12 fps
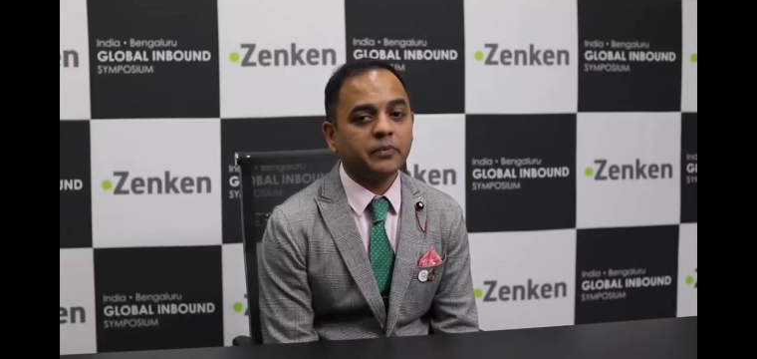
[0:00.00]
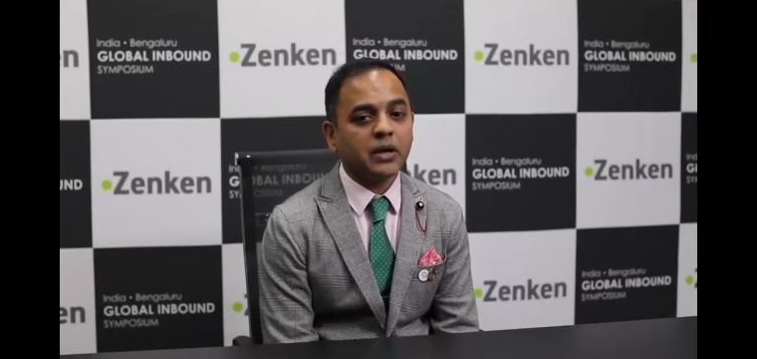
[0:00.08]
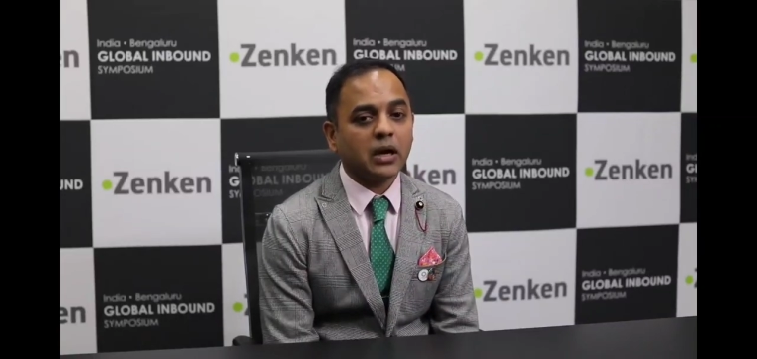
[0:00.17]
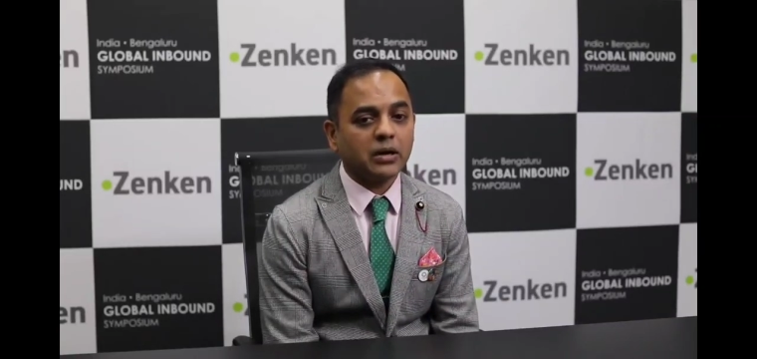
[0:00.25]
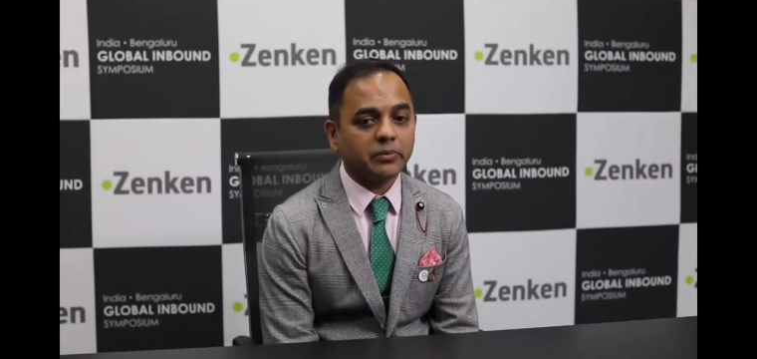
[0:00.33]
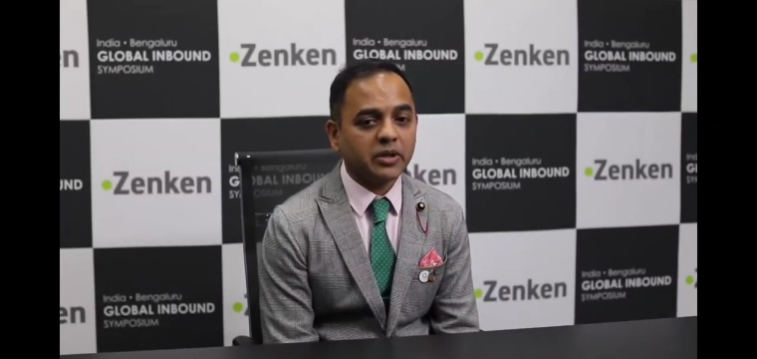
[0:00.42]

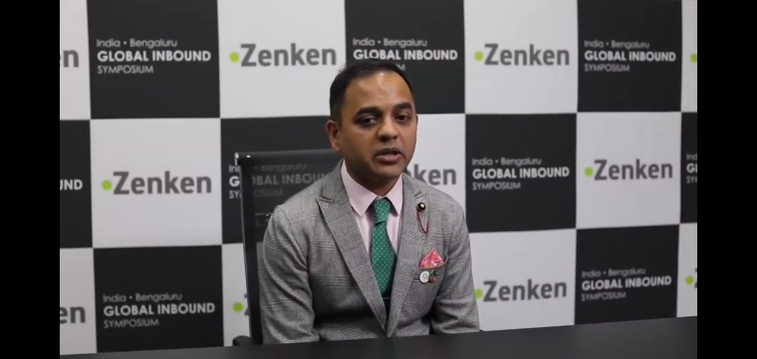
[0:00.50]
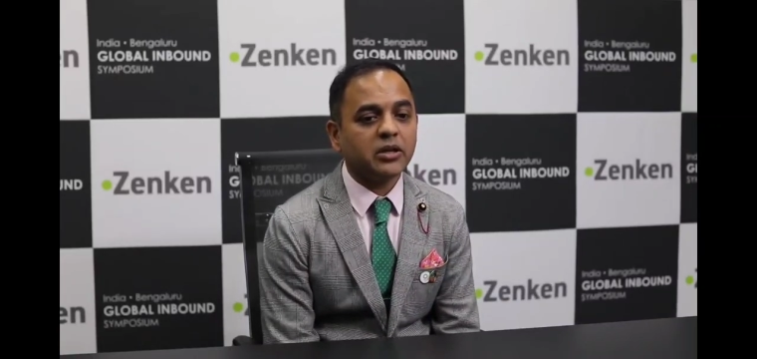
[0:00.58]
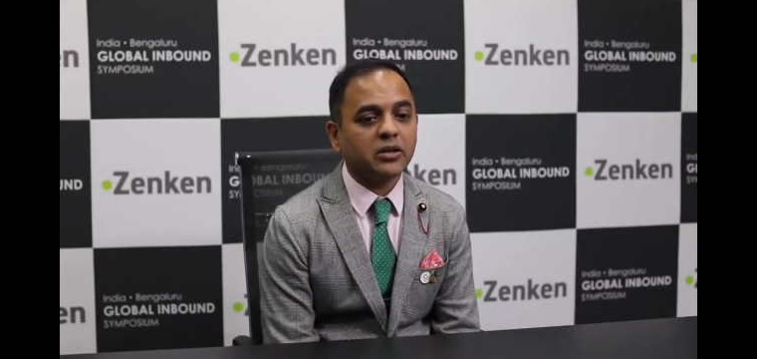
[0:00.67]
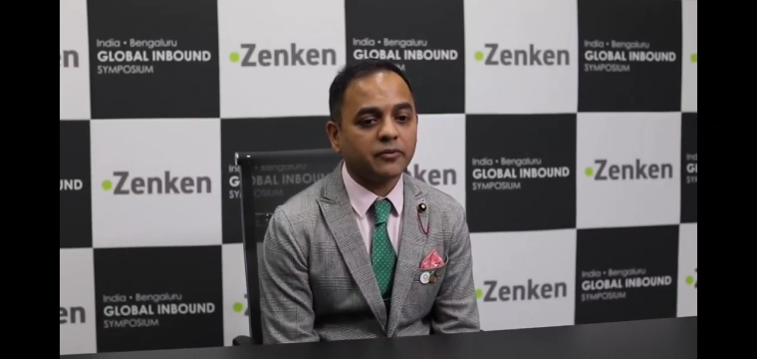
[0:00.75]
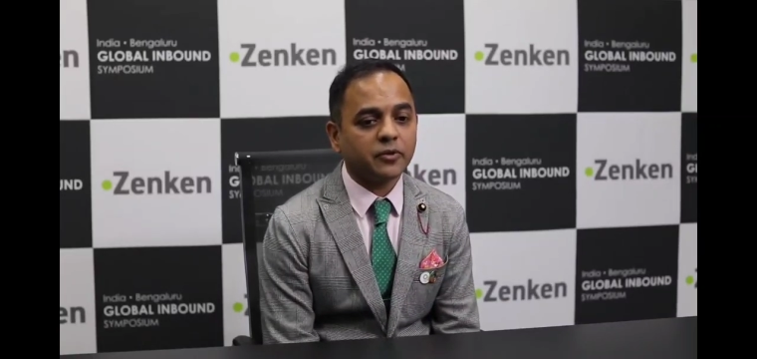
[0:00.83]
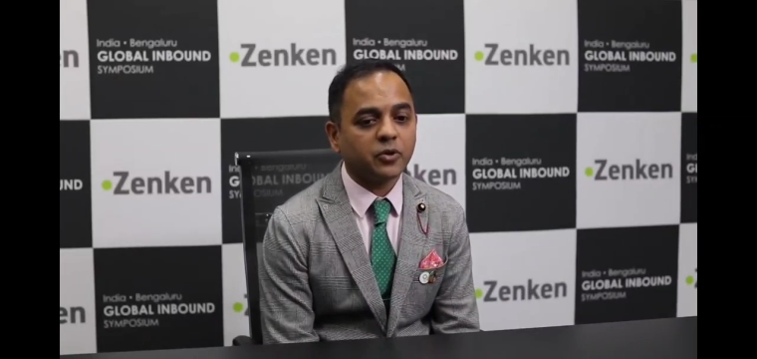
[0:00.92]
I've been here
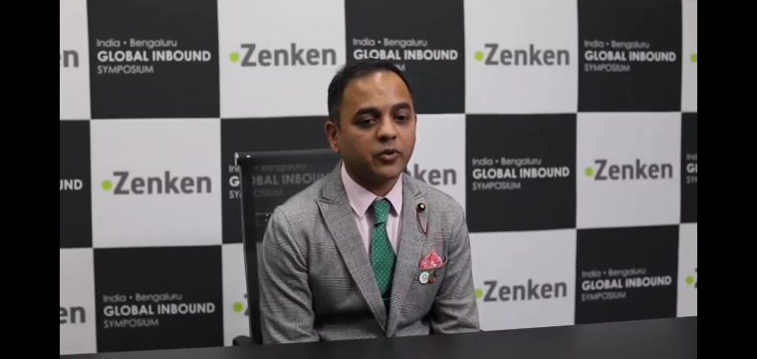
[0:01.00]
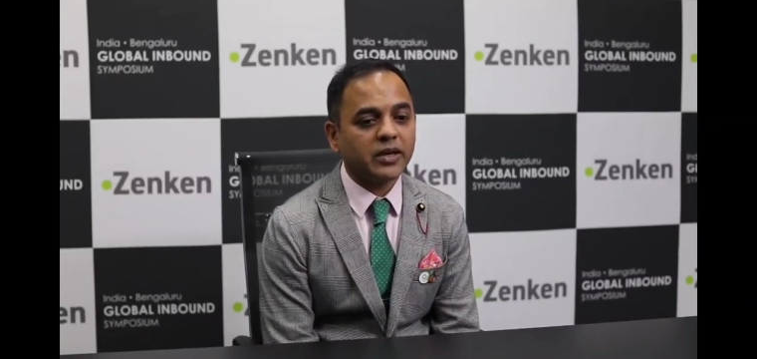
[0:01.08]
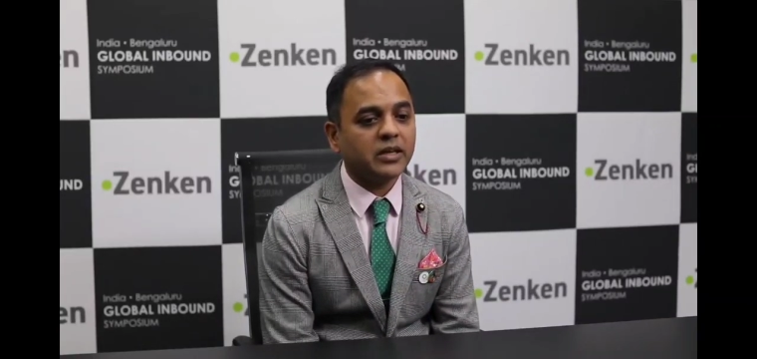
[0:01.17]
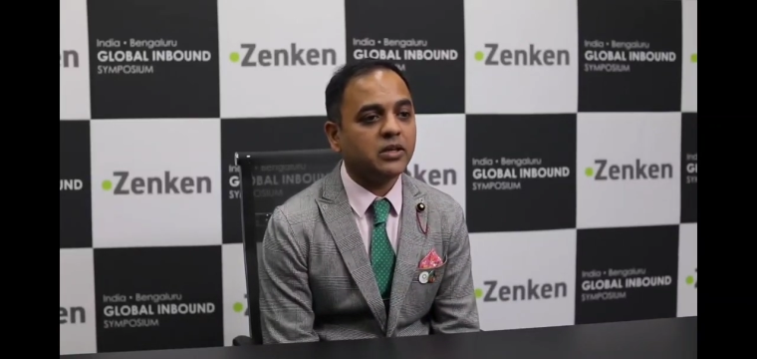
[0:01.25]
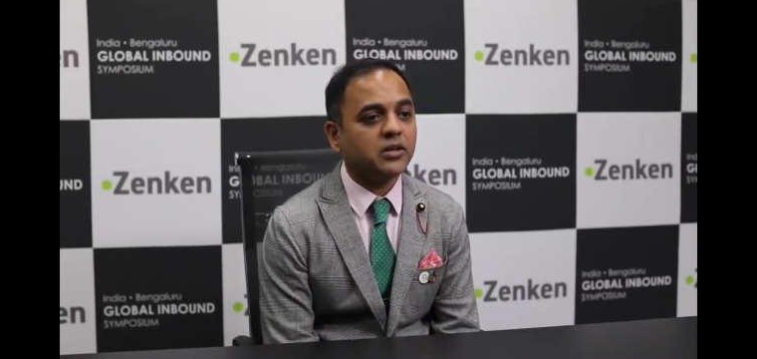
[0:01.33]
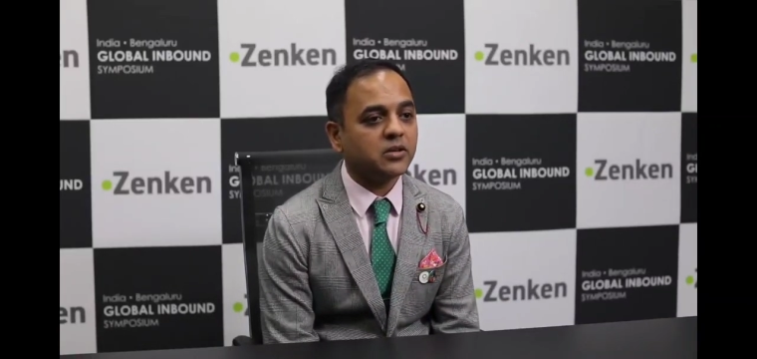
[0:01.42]
for 20
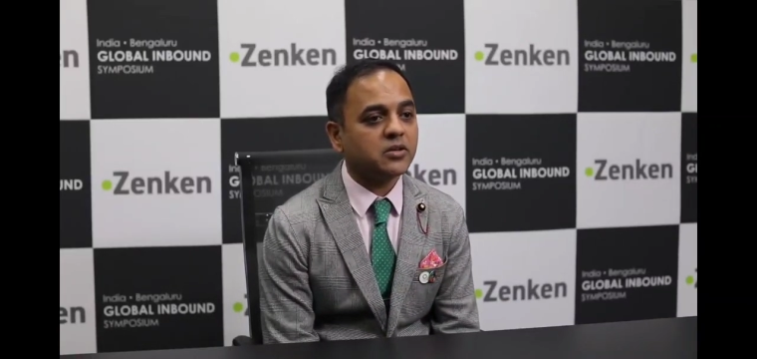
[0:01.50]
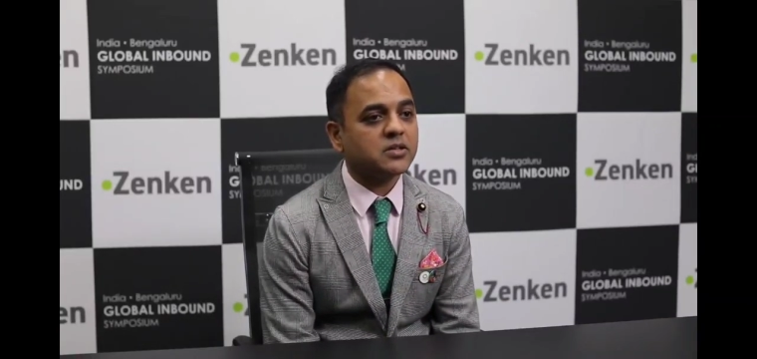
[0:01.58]
years,